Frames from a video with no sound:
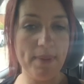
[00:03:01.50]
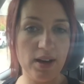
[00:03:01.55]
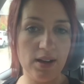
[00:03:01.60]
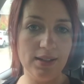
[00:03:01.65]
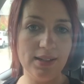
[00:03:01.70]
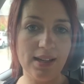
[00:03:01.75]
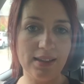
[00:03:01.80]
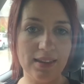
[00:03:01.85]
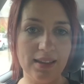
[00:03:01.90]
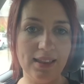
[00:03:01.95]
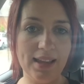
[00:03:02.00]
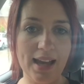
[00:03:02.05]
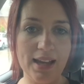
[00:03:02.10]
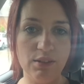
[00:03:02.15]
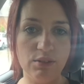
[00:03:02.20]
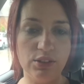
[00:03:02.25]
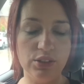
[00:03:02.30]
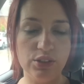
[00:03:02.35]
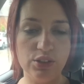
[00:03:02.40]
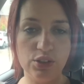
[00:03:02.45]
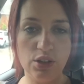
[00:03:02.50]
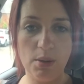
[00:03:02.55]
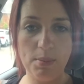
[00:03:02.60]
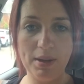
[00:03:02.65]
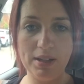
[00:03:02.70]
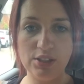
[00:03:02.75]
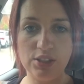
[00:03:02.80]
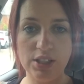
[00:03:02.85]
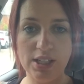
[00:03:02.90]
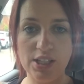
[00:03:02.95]
put another layer on the top
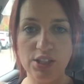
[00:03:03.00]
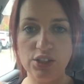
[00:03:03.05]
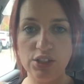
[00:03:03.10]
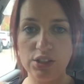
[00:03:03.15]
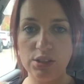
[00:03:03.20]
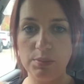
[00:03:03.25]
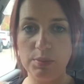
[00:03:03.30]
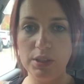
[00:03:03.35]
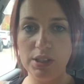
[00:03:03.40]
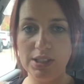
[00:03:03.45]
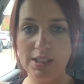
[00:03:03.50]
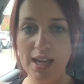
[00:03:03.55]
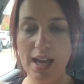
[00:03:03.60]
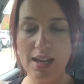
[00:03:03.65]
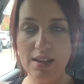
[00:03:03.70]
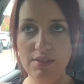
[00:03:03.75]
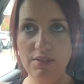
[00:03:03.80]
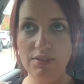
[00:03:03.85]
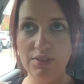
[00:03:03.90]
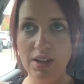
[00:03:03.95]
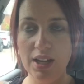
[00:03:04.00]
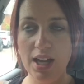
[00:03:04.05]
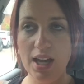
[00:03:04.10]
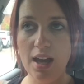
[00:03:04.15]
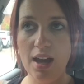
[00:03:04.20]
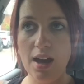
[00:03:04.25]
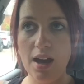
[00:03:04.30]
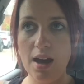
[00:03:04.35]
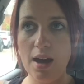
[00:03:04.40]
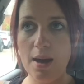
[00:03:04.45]
actually, just to be safe.
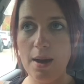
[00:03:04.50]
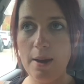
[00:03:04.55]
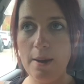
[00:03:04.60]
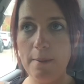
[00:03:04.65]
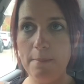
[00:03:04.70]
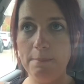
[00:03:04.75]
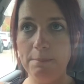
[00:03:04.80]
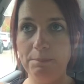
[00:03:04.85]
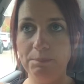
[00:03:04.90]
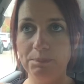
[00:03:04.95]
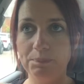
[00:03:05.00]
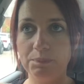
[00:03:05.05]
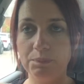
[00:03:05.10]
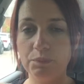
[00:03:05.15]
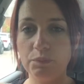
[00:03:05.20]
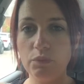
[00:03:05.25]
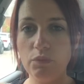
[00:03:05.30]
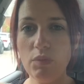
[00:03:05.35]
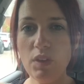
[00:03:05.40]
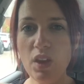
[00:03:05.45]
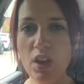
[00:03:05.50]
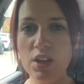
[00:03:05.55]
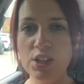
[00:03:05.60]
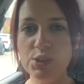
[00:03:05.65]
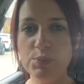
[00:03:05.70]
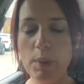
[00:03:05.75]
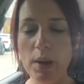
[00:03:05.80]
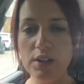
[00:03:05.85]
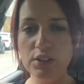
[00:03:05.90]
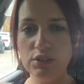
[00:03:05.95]

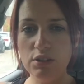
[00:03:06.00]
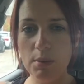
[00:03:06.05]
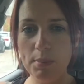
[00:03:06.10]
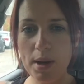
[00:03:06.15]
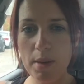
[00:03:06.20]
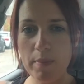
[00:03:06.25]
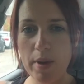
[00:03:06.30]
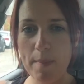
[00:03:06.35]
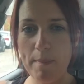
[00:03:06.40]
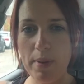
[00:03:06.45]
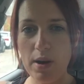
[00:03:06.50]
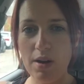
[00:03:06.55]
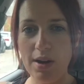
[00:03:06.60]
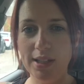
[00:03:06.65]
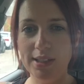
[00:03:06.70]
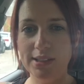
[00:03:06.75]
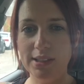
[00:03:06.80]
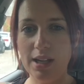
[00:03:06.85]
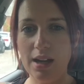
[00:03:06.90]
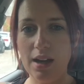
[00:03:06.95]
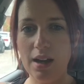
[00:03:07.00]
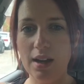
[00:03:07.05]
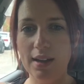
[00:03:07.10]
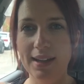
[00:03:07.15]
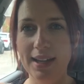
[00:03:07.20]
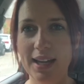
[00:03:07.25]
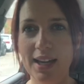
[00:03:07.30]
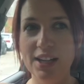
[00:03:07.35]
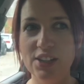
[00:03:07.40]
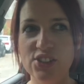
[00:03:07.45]
Spoke to her about my binder.
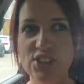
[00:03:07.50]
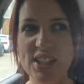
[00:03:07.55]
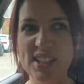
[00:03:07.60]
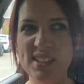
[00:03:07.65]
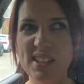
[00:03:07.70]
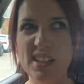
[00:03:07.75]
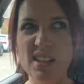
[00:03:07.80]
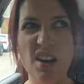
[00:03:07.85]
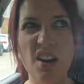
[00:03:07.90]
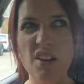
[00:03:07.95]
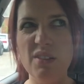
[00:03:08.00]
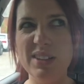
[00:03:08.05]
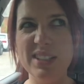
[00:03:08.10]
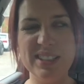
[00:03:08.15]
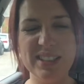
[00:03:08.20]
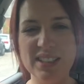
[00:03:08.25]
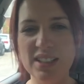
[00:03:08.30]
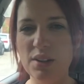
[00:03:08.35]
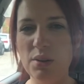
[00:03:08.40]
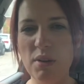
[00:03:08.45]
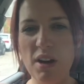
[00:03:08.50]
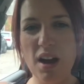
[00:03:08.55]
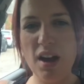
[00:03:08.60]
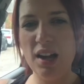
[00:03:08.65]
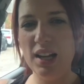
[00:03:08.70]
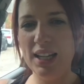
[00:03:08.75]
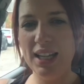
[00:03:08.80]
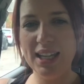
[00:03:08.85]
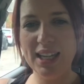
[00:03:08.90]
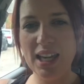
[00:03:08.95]
She said, oh, it's still
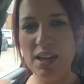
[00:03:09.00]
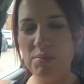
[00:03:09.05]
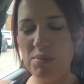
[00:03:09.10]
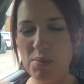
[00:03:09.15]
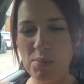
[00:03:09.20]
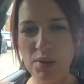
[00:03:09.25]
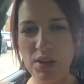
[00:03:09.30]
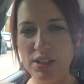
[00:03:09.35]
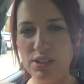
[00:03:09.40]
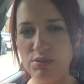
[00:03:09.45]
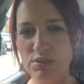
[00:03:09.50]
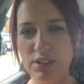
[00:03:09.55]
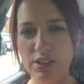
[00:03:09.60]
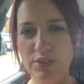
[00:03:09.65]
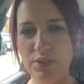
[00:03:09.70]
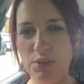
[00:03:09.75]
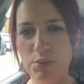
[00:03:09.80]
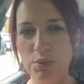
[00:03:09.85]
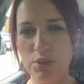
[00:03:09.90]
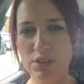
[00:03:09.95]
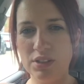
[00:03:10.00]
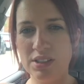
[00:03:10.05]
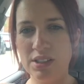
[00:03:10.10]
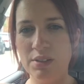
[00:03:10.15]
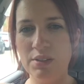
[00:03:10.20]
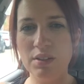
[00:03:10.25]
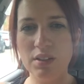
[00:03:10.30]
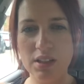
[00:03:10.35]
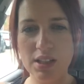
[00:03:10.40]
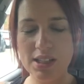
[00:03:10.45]
early, keep your binder on if you want. So
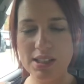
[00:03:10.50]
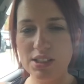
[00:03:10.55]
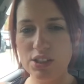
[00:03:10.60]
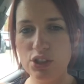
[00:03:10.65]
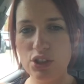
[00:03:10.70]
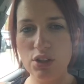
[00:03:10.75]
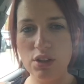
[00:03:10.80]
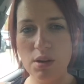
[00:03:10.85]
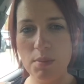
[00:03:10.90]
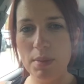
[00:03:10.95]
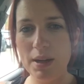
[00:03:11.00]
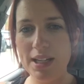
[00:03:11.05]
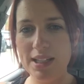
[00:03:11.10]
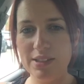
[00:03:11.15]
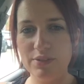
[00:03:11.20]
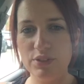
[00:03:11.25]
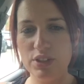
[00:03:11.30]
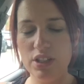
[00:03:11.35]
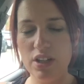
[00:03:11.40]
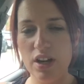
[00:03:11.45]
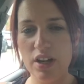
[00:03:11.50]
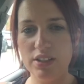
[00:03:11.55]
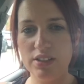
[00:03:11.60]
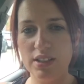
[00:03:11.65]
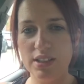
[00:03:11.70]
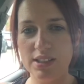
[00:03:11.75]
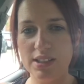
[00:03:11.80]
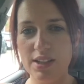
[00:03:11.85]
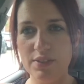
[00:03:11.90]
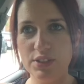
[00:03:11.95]
it's 2 completely different
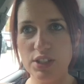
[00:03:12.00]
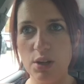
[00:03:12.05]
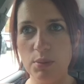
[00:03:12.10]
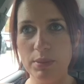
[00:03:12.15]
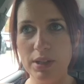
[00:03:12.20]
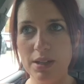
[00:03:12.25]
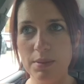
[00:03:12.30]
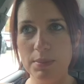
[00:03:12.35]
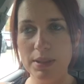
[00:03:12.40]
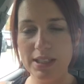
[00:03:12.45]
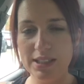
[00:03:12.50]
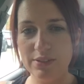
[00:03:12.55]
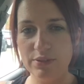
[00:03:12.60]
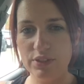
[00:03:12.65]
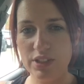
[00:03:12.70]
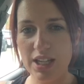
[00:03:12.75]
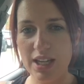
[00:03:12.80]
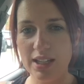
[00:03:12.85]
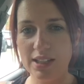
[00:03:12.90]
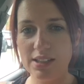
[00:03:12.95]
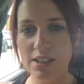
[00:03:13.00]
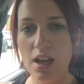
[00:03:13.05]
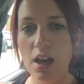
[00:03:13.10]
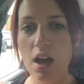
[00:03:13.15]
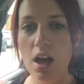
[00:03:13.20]
nurses and they've told me completely different things.